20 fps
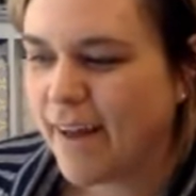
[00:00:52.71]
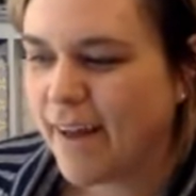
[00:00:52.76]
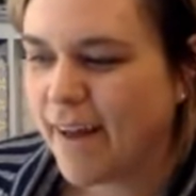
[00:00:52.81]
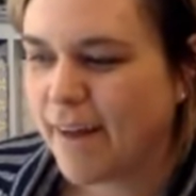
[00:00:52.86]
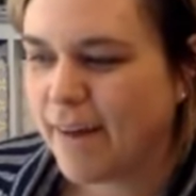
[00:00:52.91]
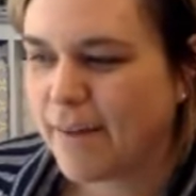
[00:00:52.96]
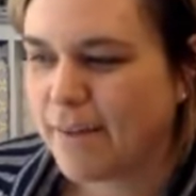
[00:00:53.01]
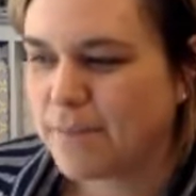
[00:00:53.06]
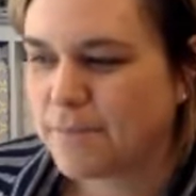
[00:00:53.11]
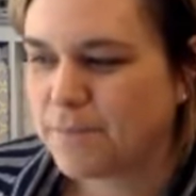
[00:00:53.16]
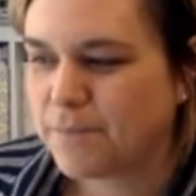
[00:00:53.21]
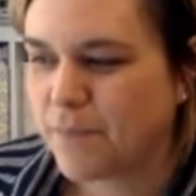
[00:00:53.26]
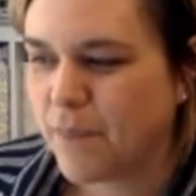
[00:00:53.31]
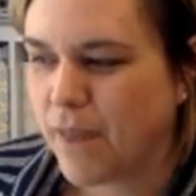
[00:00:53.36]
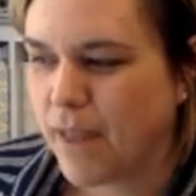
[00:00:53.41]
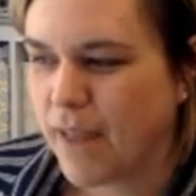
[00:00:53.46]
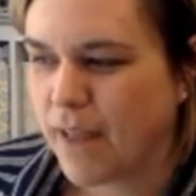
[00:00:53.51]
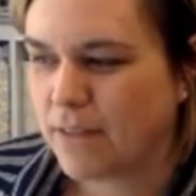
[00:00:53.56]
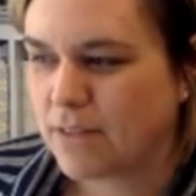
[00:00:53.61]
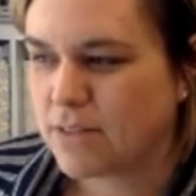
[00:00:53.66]
Um,
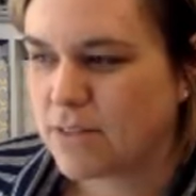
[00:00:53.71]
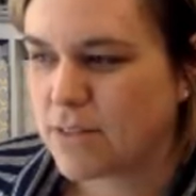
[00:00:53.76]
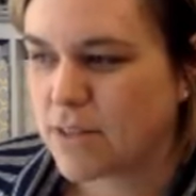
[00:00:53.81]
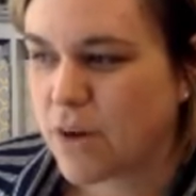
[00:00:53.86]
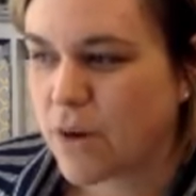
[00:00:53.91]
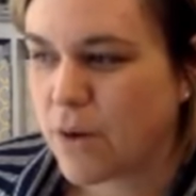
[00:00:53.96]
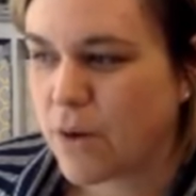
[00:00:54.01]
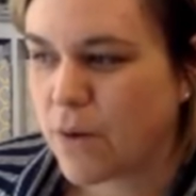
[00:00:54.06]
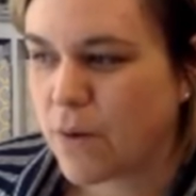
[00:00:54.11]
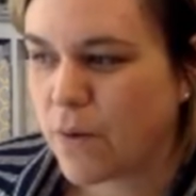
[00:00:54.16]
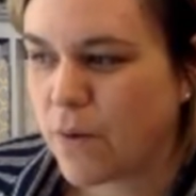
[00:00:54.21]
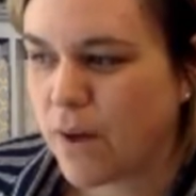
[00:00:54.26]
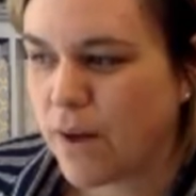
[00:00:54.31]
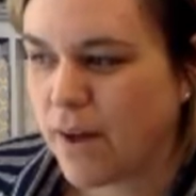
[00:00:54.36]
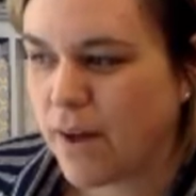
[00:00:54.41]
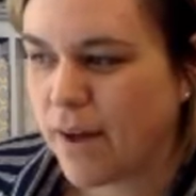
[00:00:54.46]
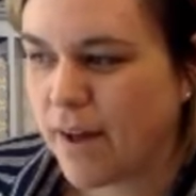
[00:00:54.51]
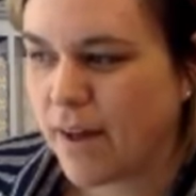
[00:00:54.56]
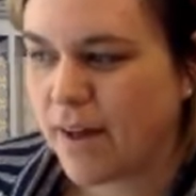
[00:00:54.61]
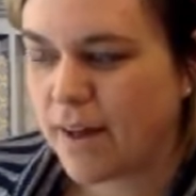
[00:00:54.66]
and so
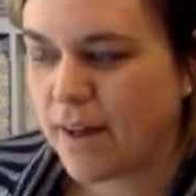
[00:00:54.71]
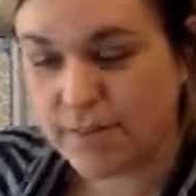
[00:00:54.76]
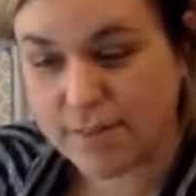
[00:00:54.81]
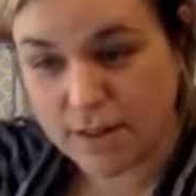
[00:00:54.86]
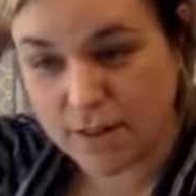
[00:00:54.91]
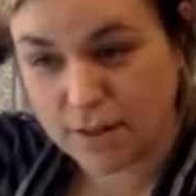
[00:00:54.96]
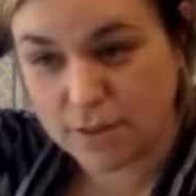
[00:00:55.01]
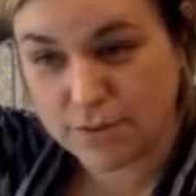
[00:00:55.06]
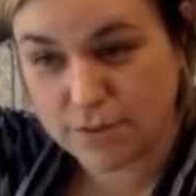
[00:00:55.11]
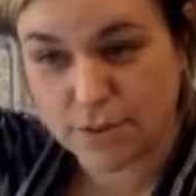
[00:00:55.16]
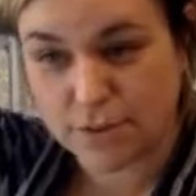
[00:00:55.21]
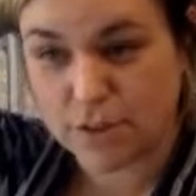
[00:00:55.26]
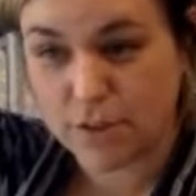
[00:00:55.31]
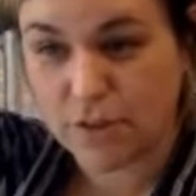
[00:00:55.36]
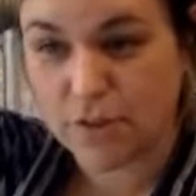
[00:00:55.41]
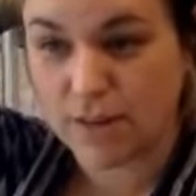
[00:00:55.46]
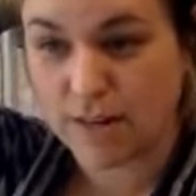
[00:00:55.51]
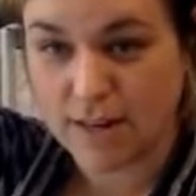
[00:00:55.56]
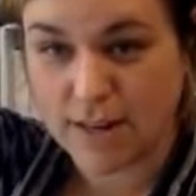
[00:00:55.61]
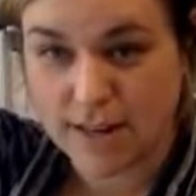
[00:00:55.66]
uh, thanks for
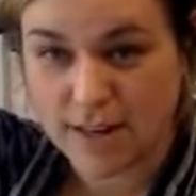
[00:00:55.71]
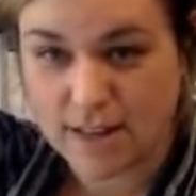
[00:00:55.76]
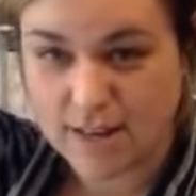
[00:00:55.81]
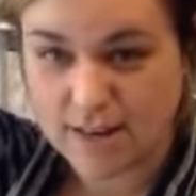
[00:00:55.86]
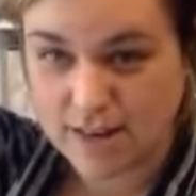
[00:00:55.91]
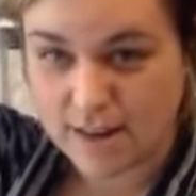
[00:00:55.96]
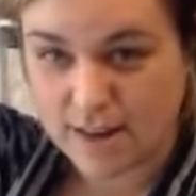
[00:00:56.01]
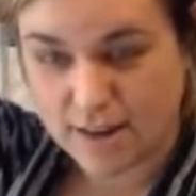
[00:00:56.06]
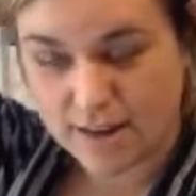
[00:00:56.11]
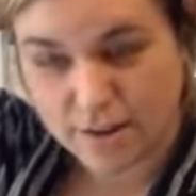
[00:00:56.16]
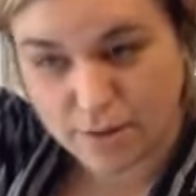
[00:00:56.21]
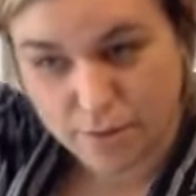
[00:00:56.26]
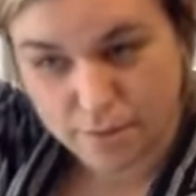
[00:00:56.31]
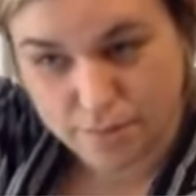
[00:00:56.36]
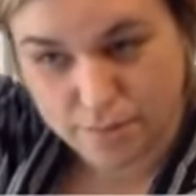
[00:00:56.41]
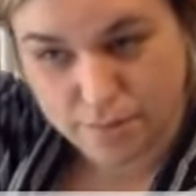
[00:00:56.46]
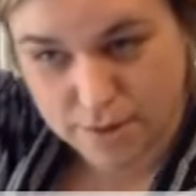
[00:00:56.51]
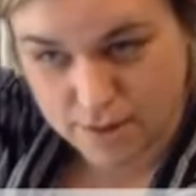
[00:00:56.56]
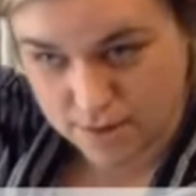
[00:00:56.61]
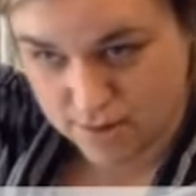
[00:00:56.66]
tuning in. I'll
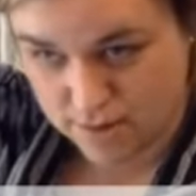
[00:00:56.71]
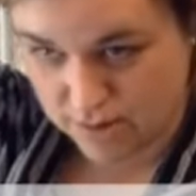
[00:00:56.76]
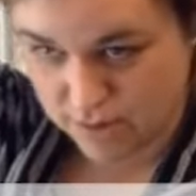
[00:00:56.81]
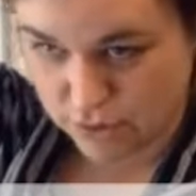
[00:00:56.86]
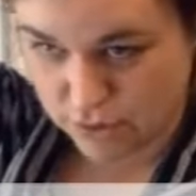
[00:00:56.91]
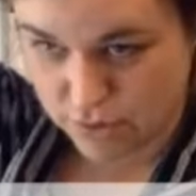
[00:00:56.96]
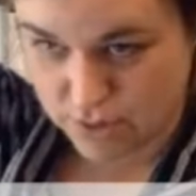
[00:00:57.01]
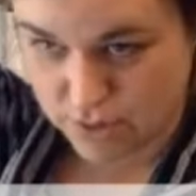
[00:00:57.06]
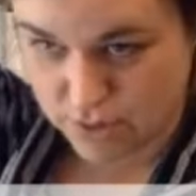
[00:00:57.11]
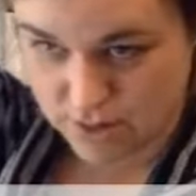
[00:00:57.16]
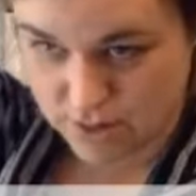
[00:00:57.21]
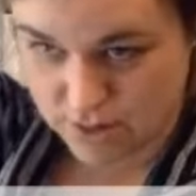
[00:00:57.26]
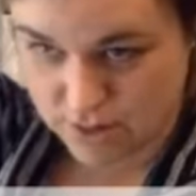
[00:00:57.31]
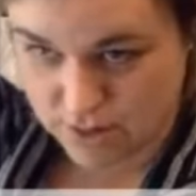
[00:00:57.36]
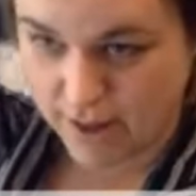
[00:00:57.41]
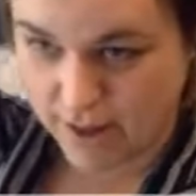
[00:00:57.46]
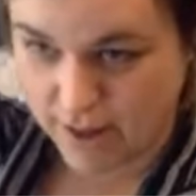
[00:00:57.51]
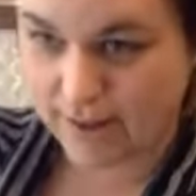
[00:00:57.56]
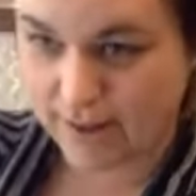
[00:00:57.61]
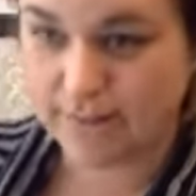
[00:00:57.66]
be
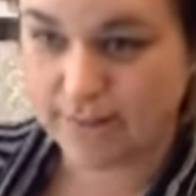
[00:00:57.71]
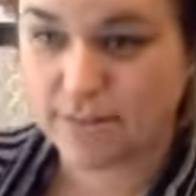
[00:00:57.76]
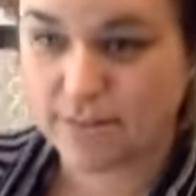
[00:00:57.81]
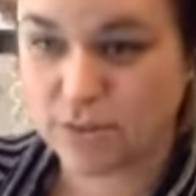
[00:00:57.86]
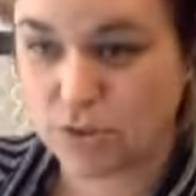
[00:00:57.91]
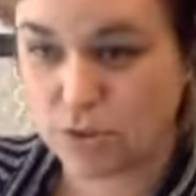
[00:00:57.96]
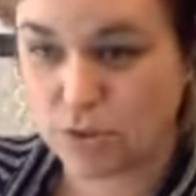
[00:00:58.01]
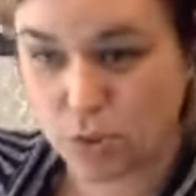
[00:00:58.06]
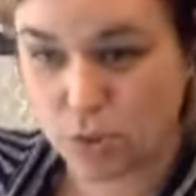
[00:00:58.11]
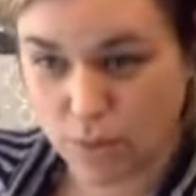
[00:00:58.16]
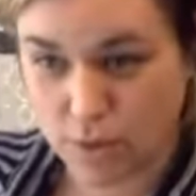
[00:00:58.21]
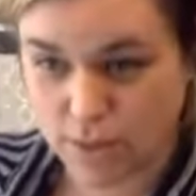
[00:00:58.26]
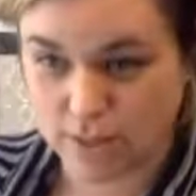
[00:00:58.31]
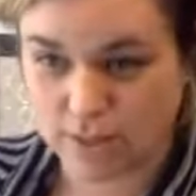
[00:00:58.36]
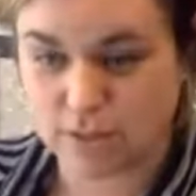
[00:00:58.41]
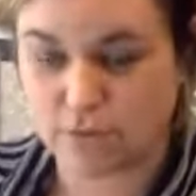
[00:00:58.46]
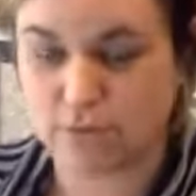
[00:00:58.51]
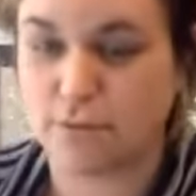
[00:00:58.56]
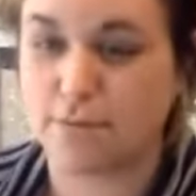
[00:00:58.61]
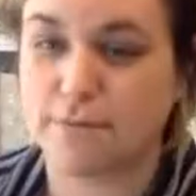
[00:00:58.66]
joining back two
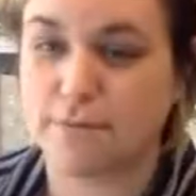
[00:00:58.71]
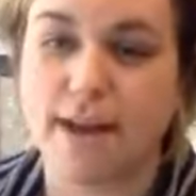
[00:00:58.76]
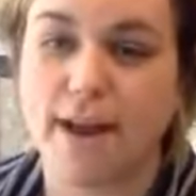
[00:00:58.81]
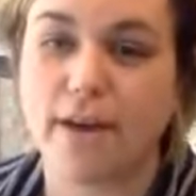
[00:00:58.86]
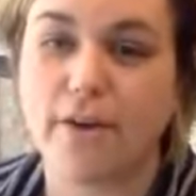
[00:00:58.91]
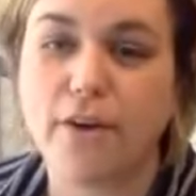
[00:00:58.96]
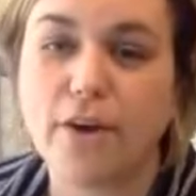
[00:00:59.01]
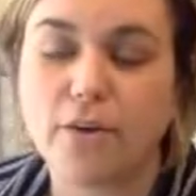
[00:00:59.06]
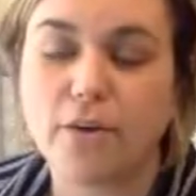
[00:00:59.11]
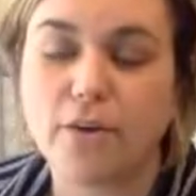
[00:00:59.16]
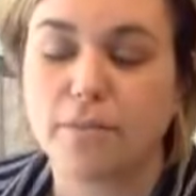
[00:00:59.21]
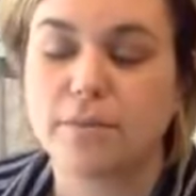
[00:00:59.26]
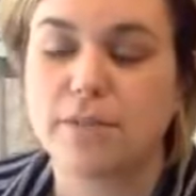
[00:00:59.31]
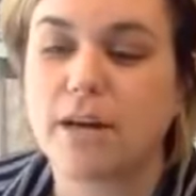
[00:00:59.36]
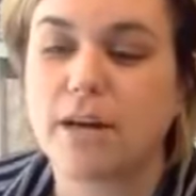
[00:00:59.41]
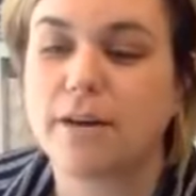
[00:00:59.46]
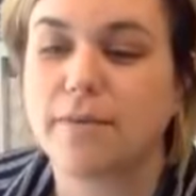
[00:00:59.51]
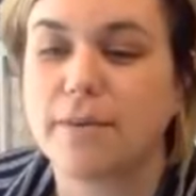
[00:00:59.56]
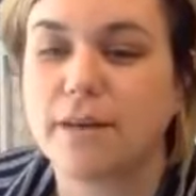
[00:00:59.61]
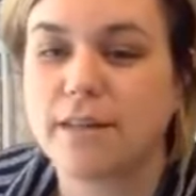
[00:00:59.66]
weeks from now and we'll
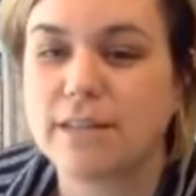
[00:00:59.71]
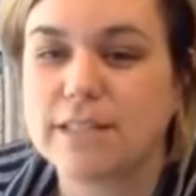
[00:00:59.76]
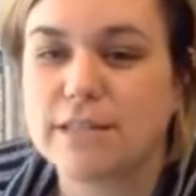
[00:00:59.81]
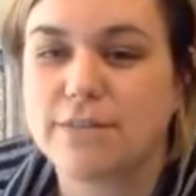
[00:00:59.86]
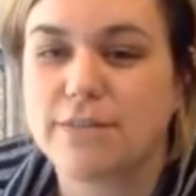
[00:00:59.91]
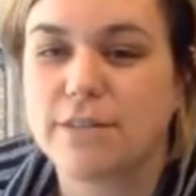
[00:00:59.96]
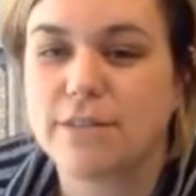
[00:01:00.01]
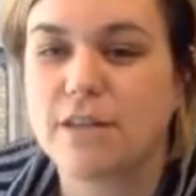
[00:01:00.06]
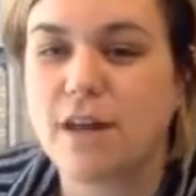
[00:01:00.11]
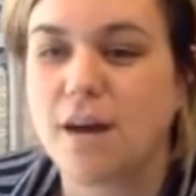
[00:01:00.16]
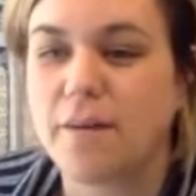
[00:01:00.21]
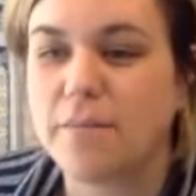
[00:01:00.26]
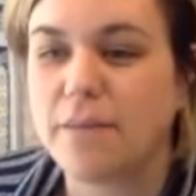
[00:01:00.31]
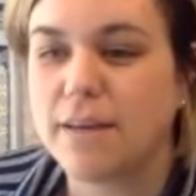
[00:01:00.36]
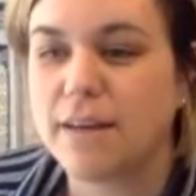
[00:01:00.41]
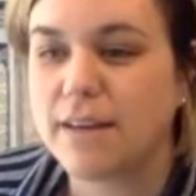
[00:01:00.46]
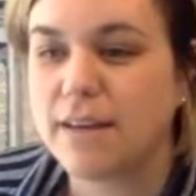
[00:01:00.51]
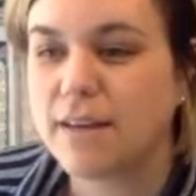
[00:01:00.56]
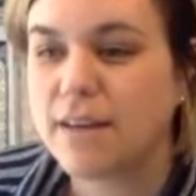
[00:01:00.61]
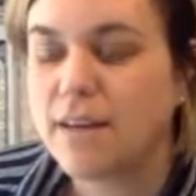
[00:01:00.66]
be talking about a different
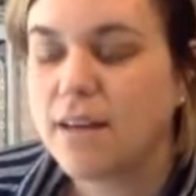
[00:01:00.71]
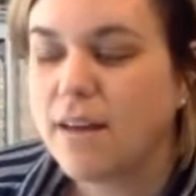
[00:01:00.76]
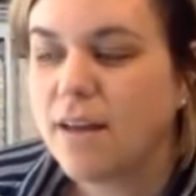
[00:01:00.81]
topic.